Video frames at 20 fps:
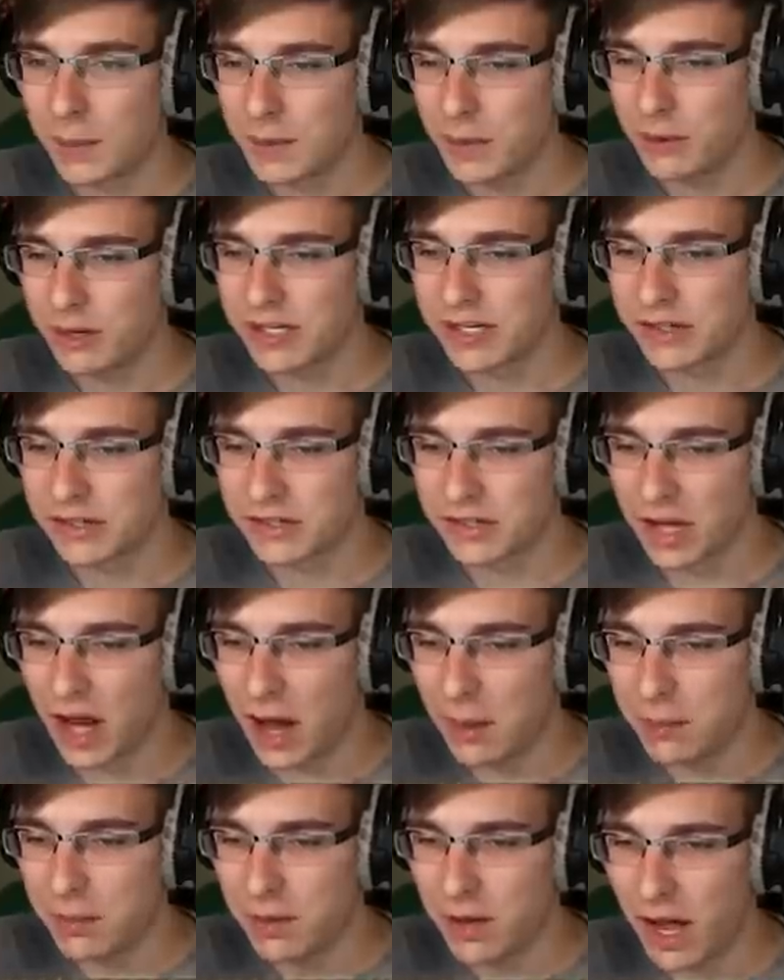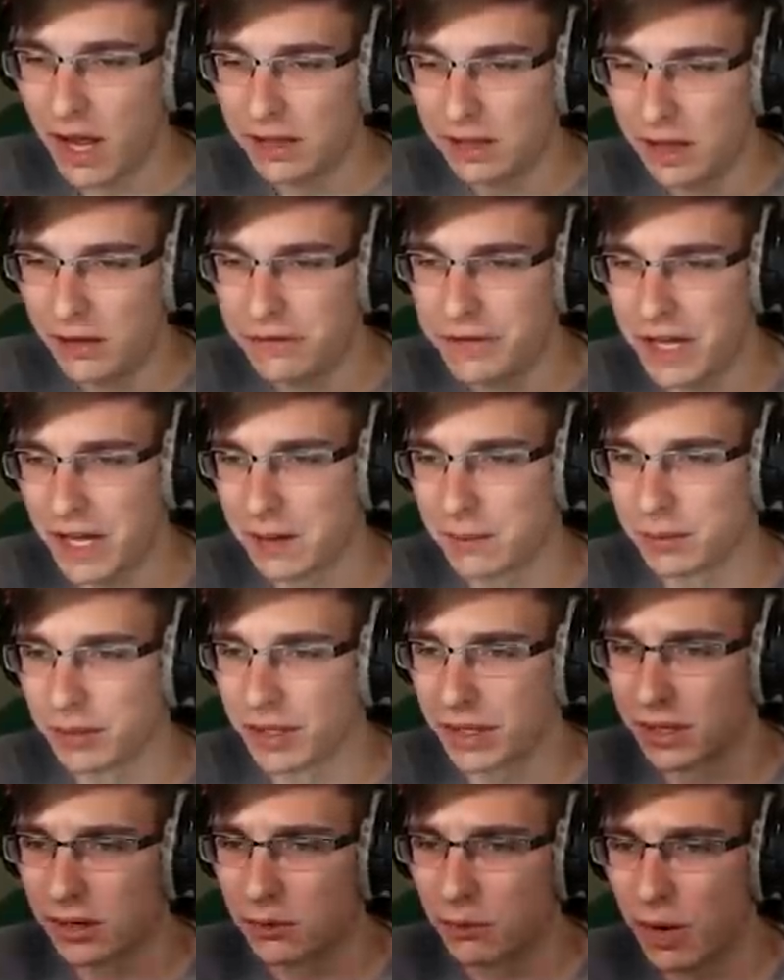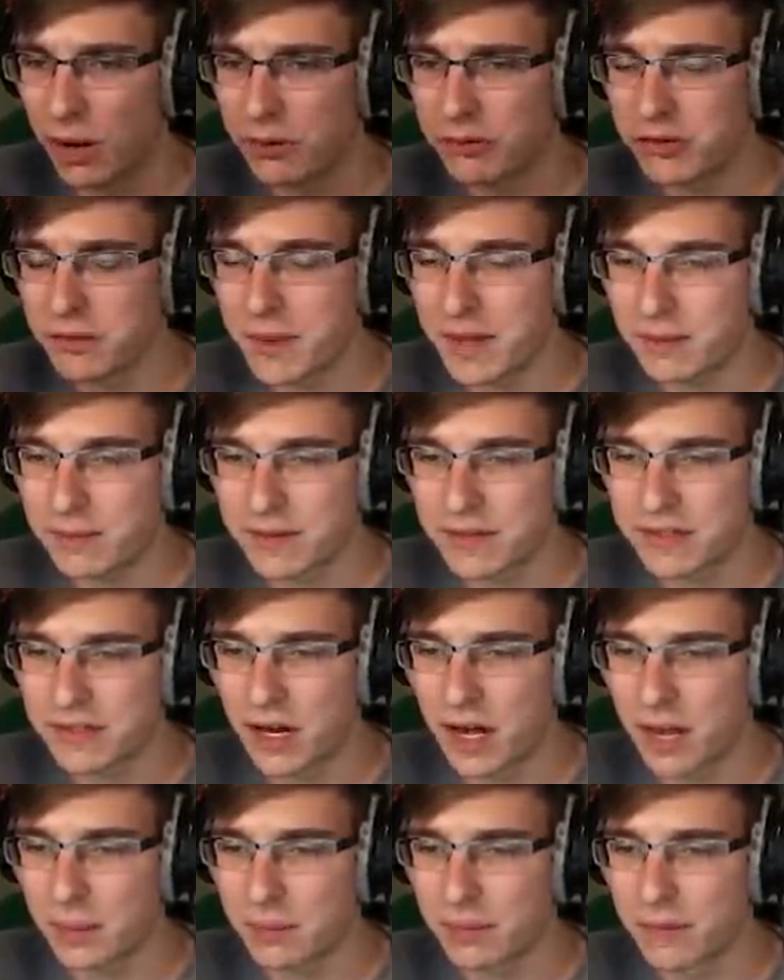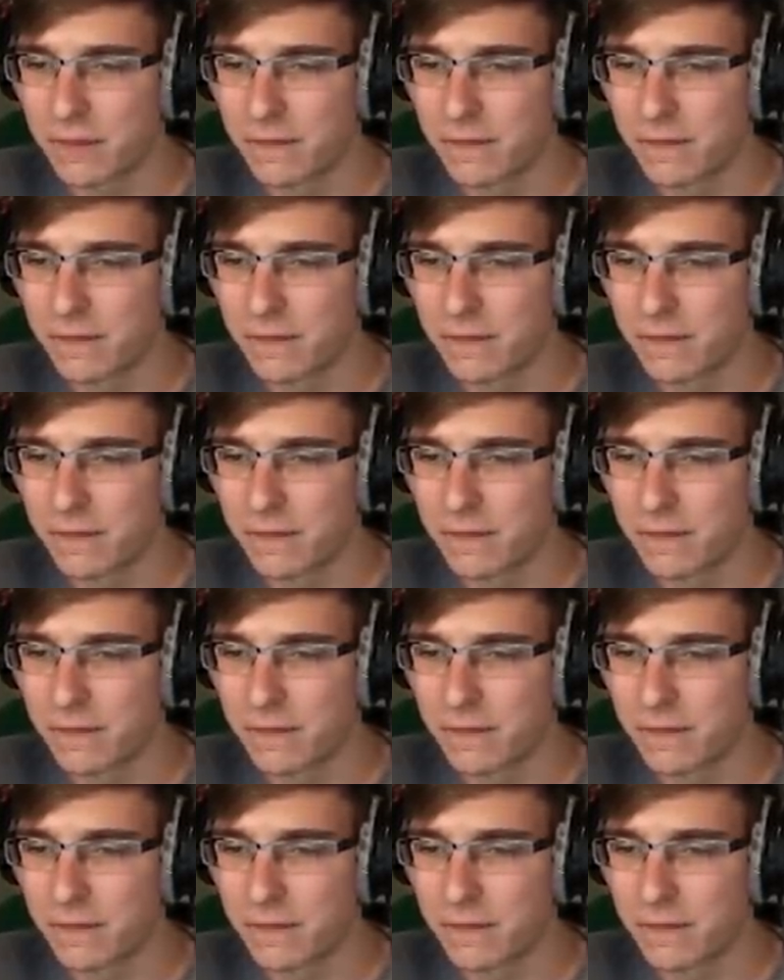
I'm not ready to stop. I love gambling. Why would you make me stop?